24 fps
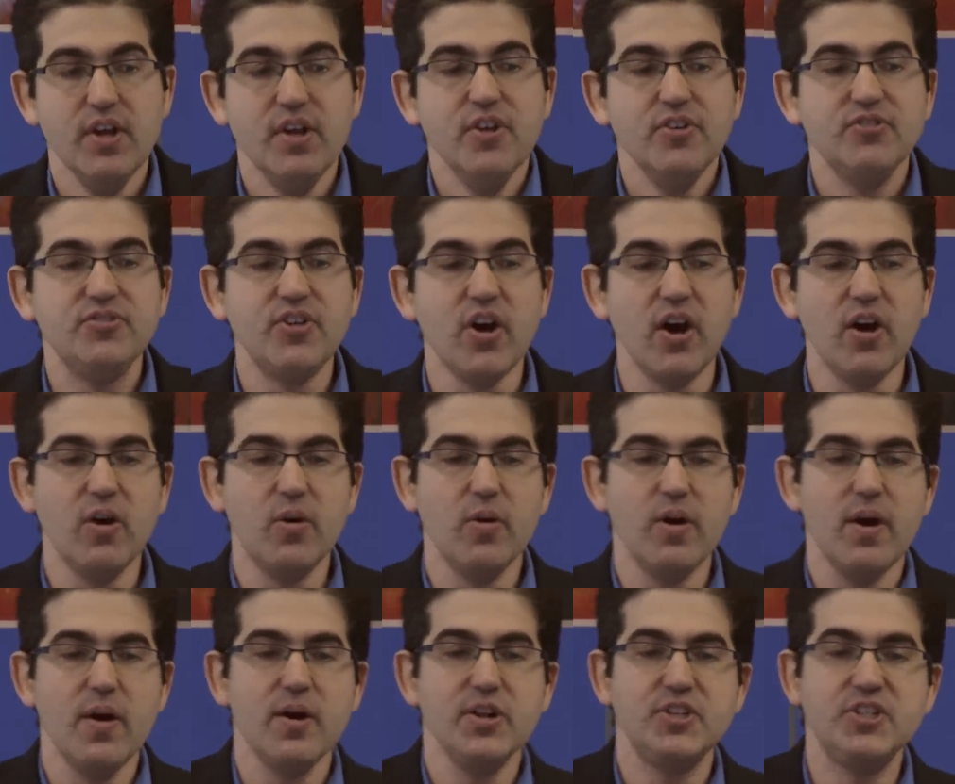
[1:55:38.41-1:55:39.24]

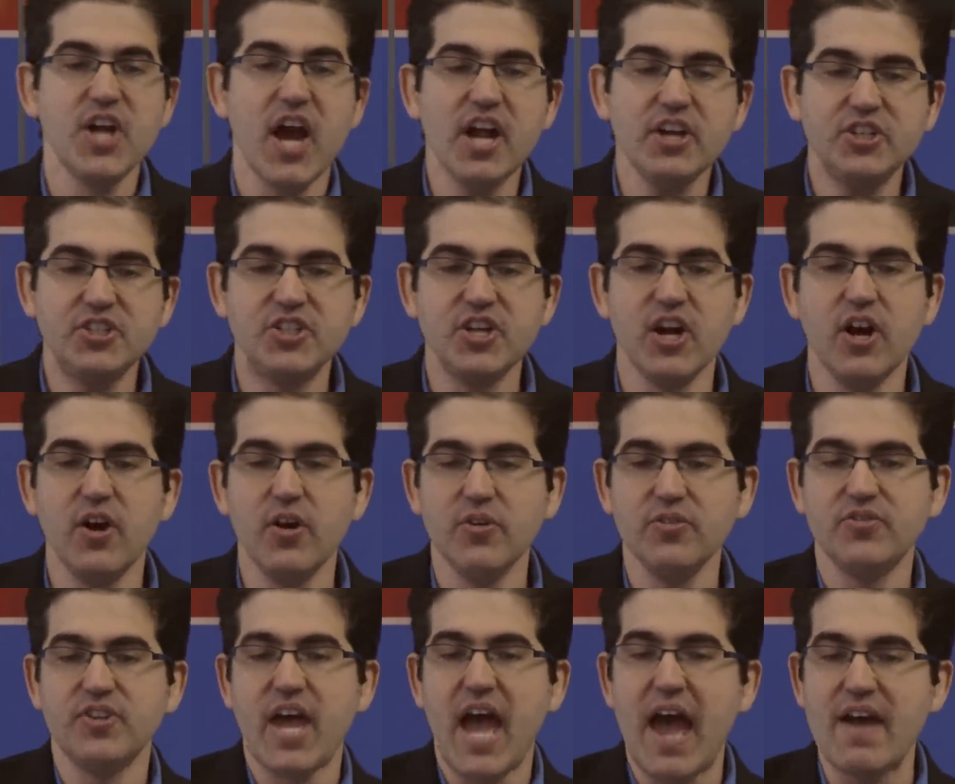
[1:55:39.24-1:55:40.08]
So Judge
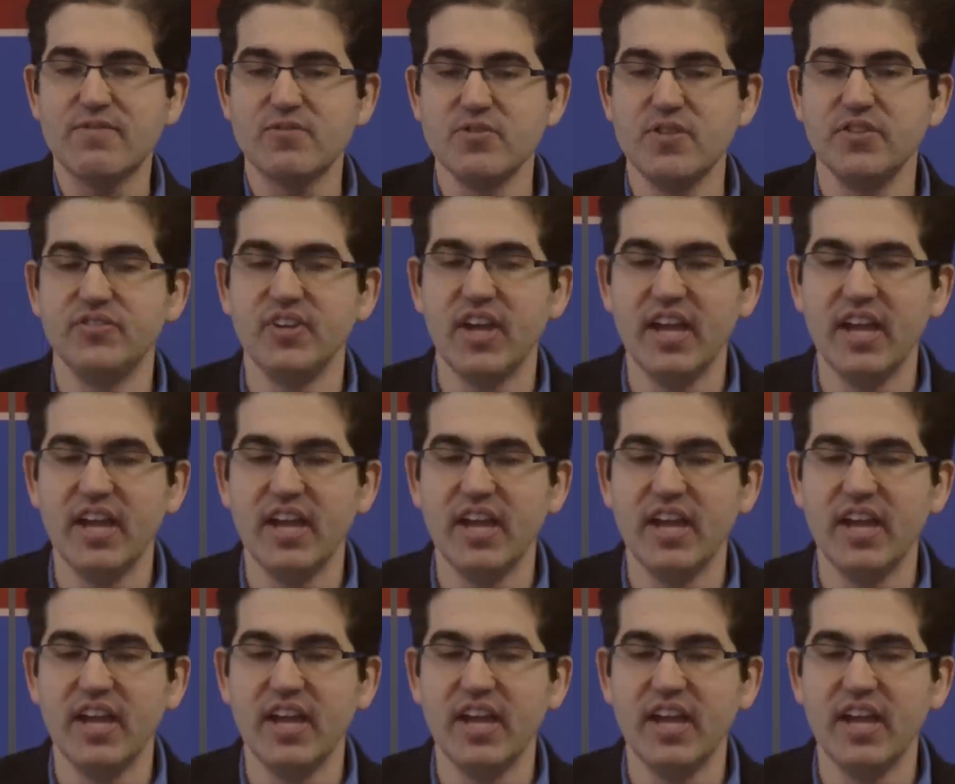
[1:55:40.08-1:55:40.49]
Jones, after this